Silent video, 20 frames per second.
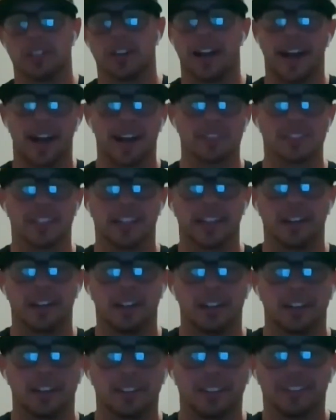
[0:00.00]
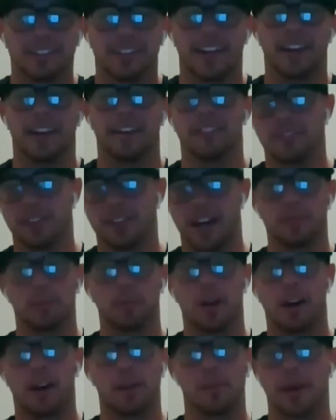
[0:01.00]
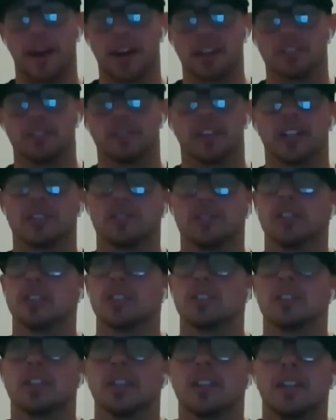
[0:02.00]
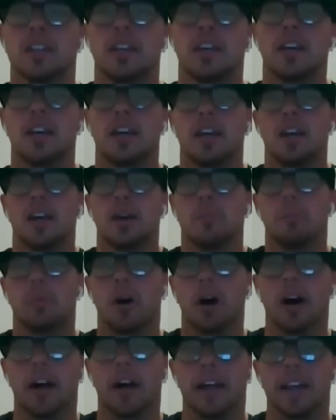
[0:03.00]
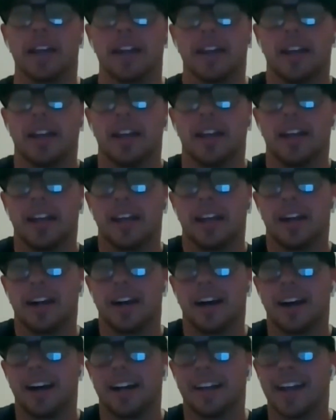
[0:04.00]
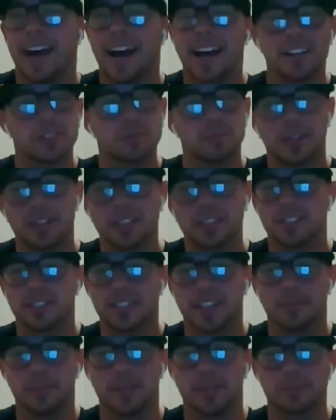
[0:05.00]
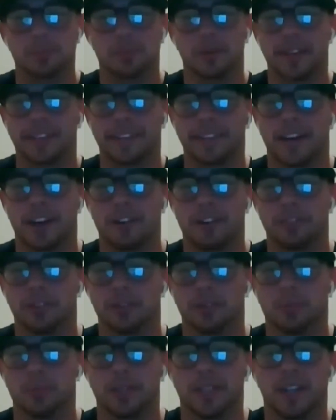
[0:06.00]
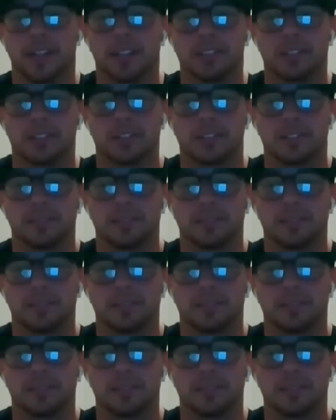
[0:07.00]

as a hitter. And I'd imagine vice versa, but not as much as I miss playing the outfield, to be honest.